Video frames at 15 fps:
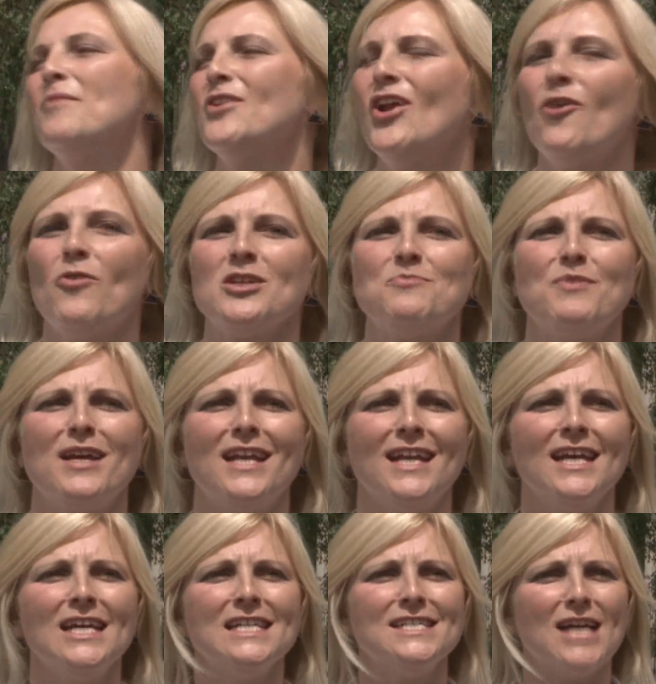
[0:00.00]
No one's been
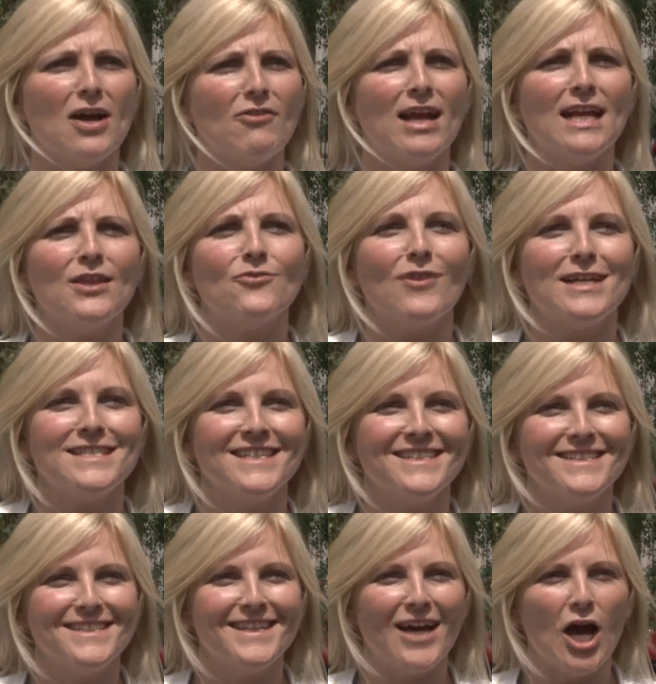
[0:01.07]
directly
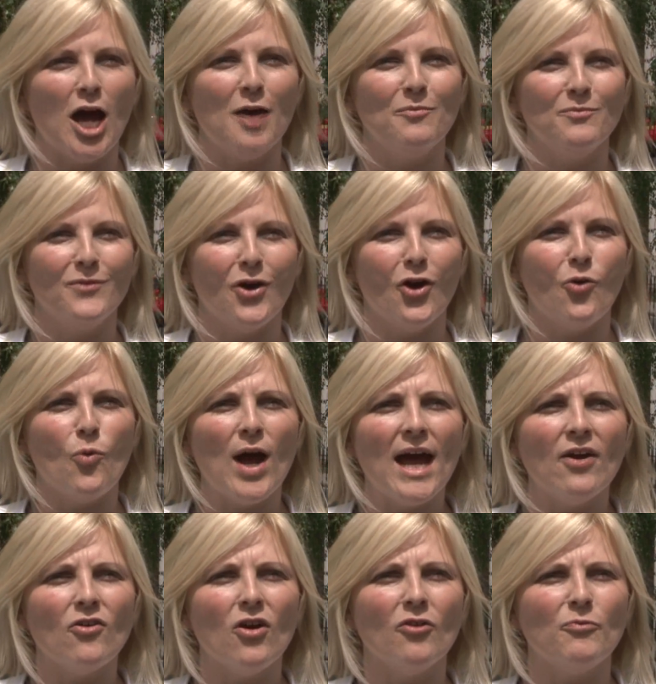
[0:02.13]
threatened that I'm
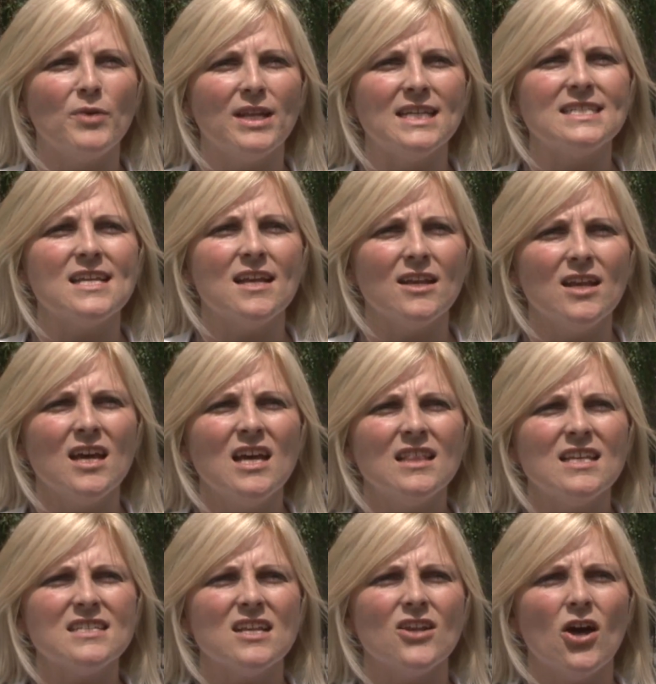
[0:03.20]
aware of, but there's
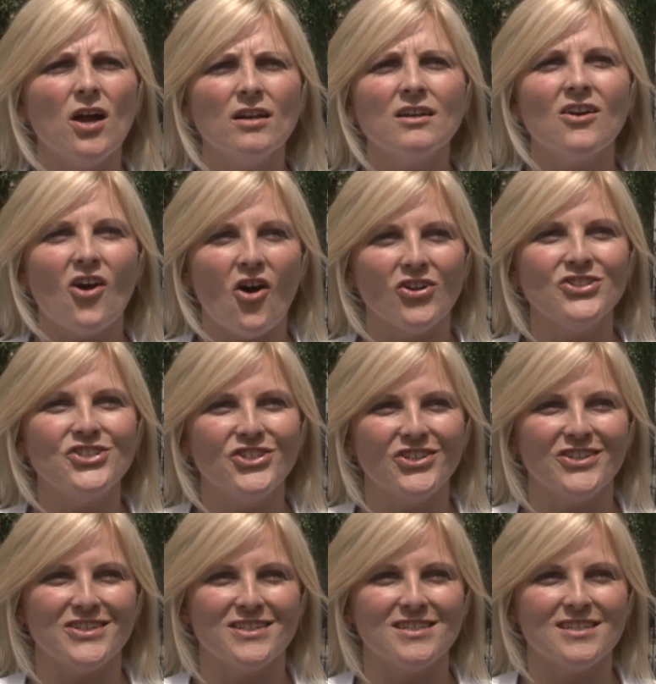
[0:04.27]
an
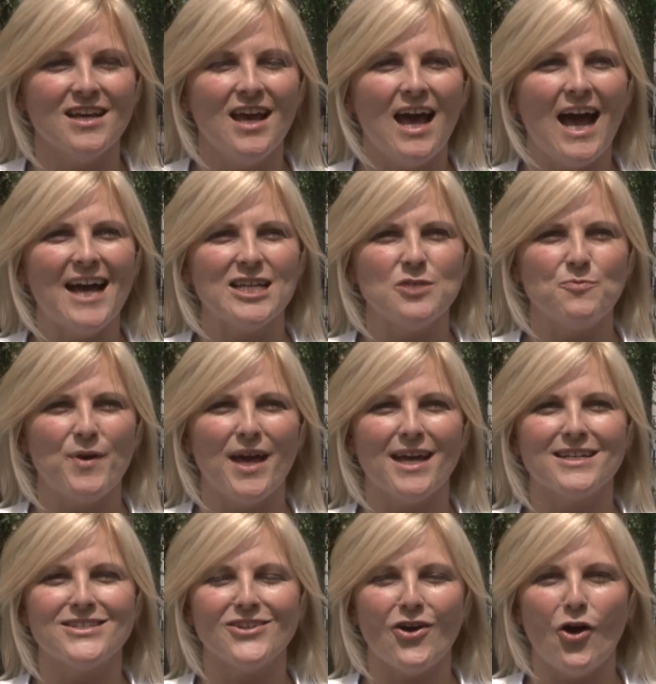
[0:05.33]
unconscious
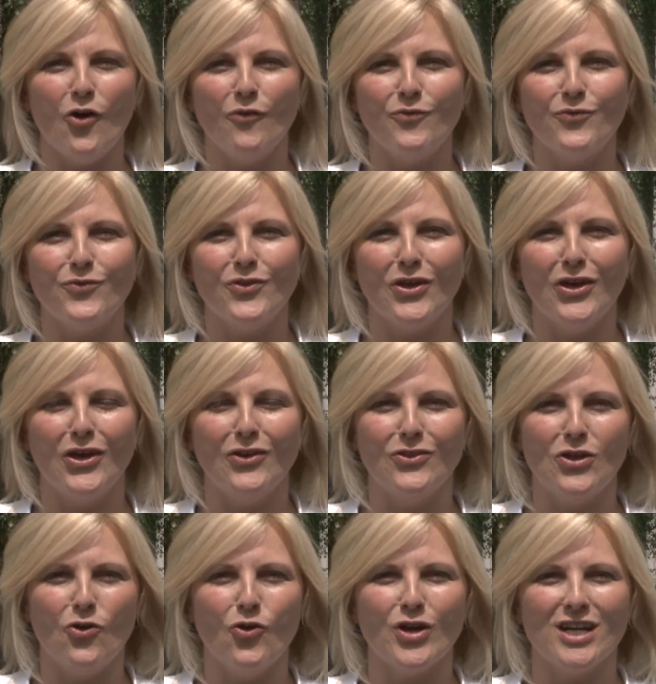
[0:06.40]
aspect of
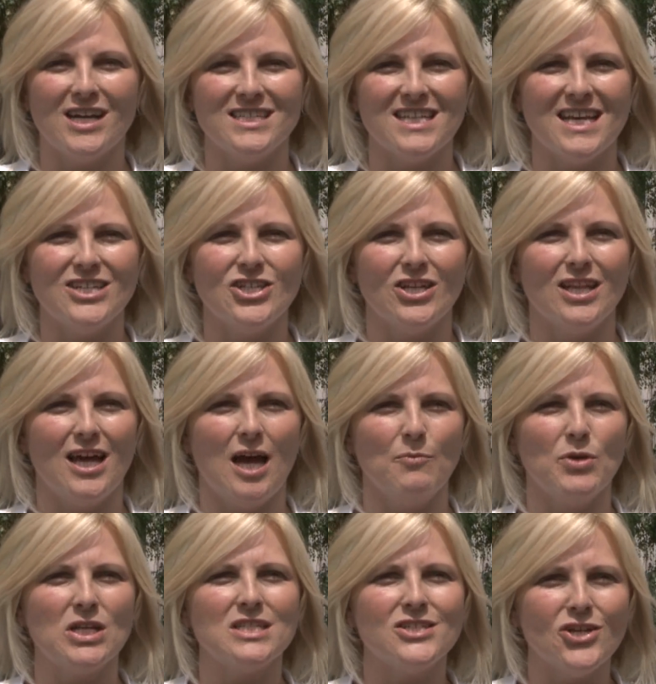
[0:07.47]
the organisation that
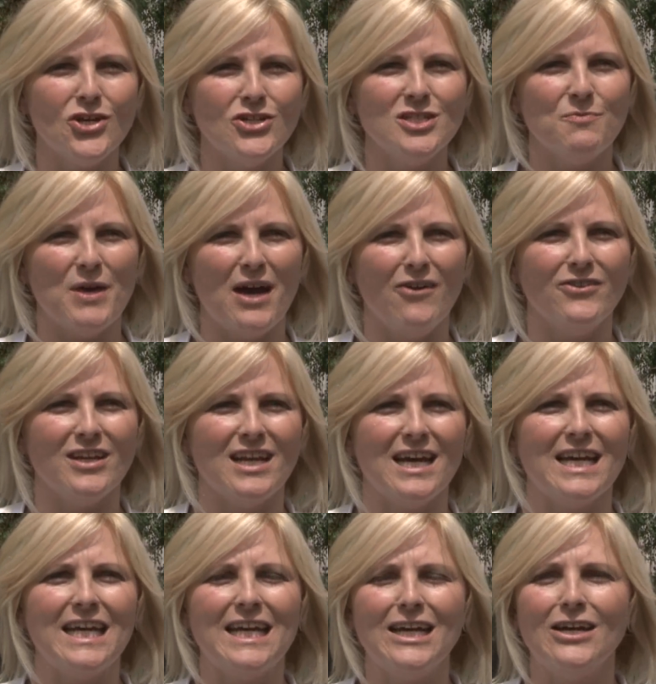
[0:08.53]
I'm concerned about, that
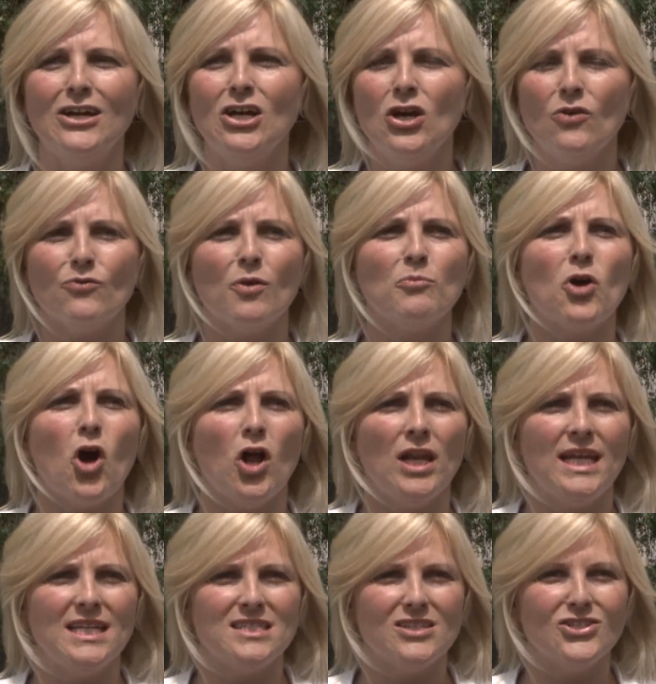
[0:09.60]
I hear from
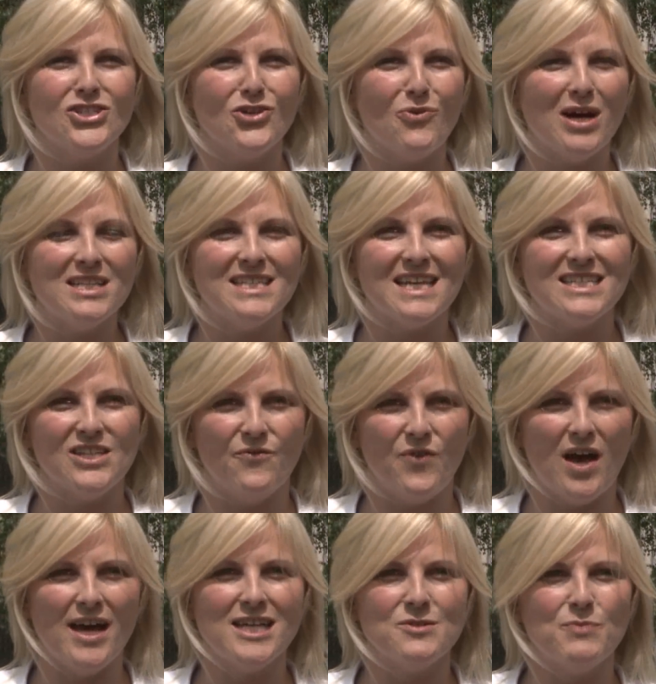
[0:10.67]
colleagues that do
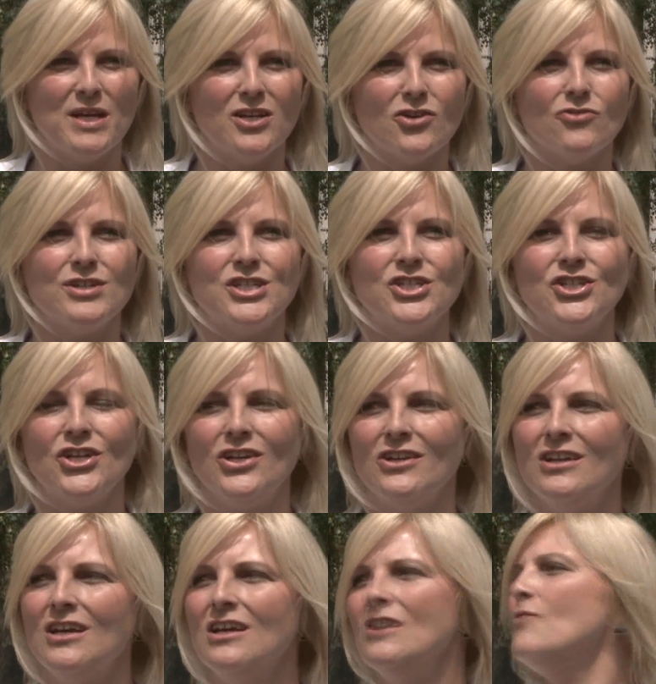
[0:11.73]
identify as being a
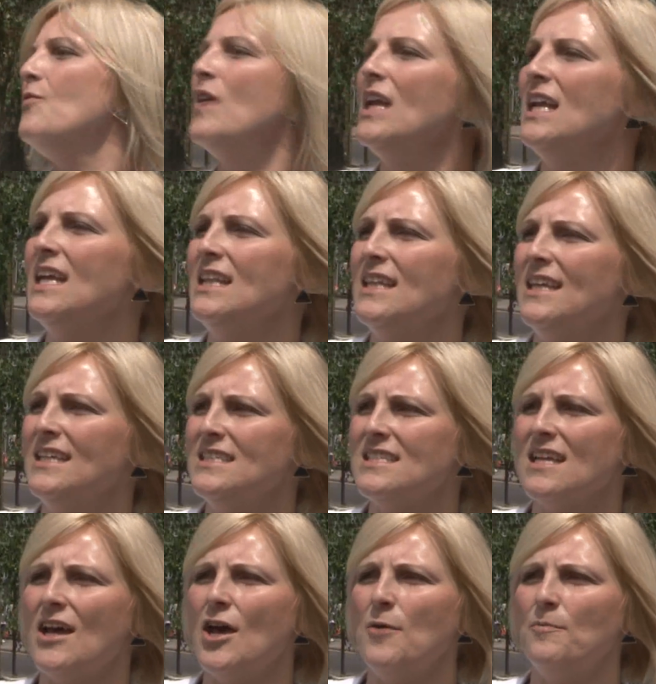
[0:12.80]
Christian, feeling
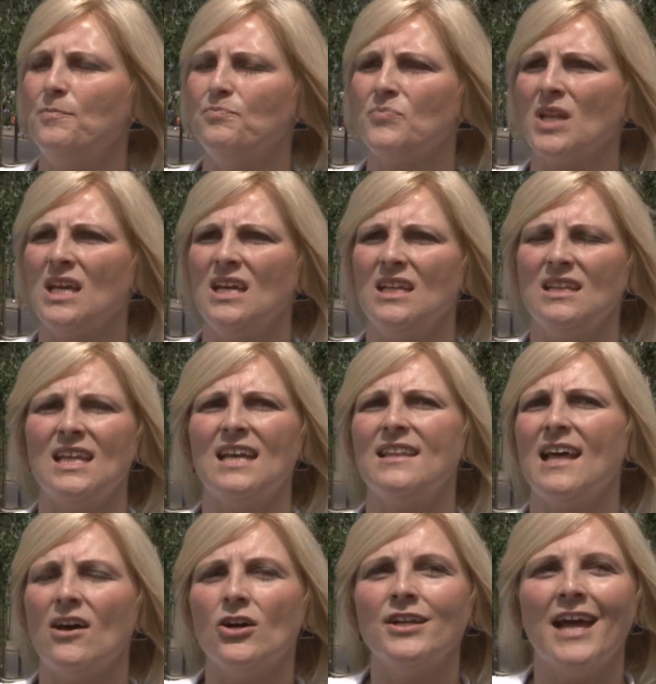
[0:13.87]
that that
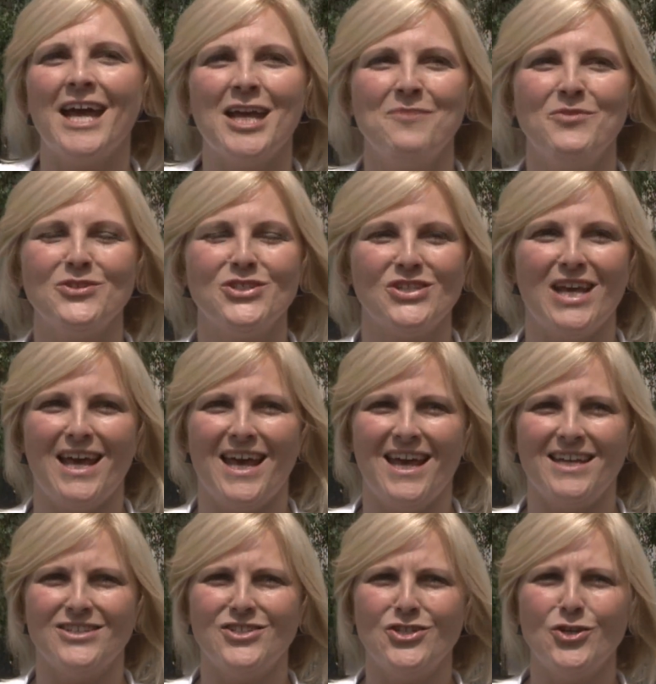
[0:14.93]
they're unable
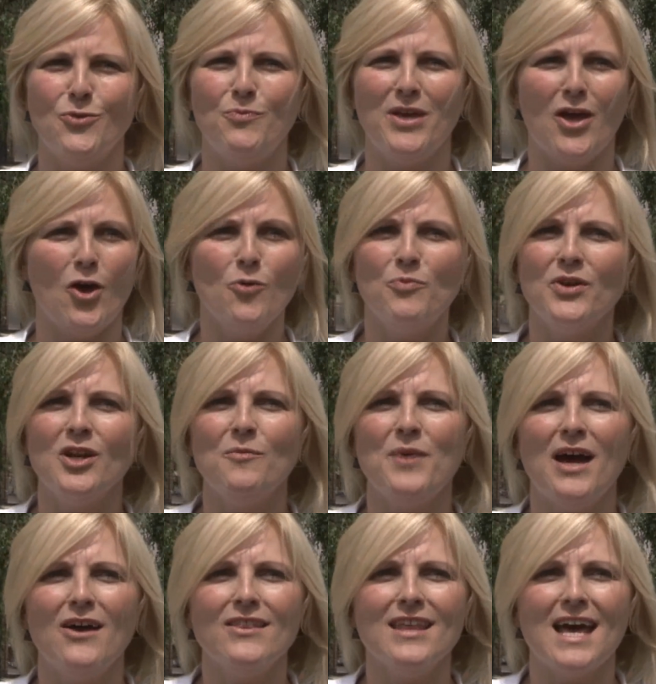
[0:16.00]
to be open
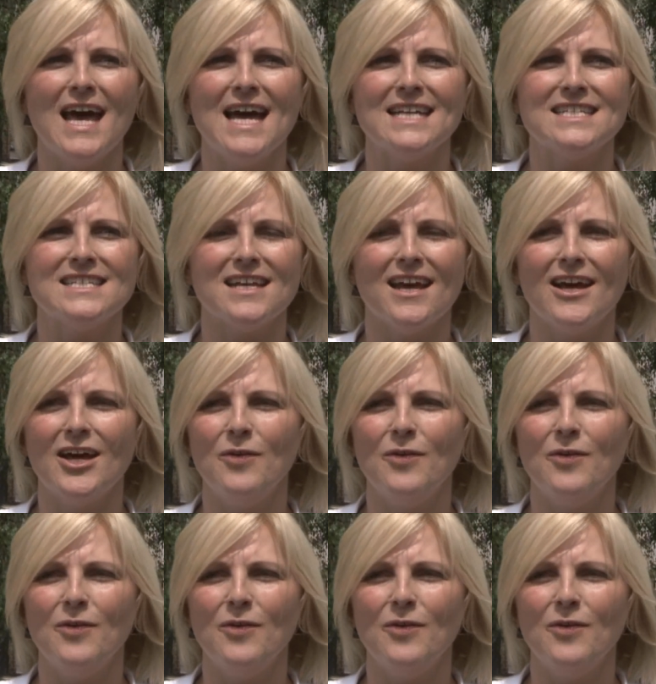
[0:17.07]
about that,